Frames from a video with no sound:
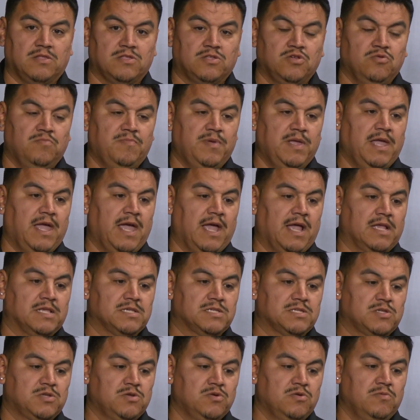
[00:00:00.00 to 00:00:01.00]
2B has
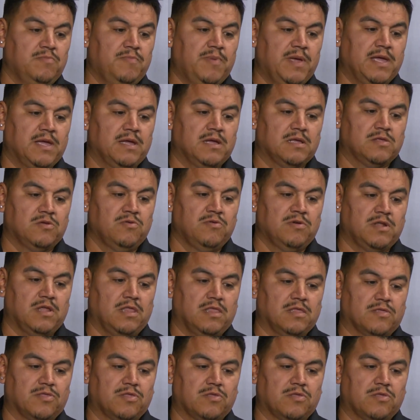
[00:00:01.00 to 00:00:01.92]
two big, two of, the,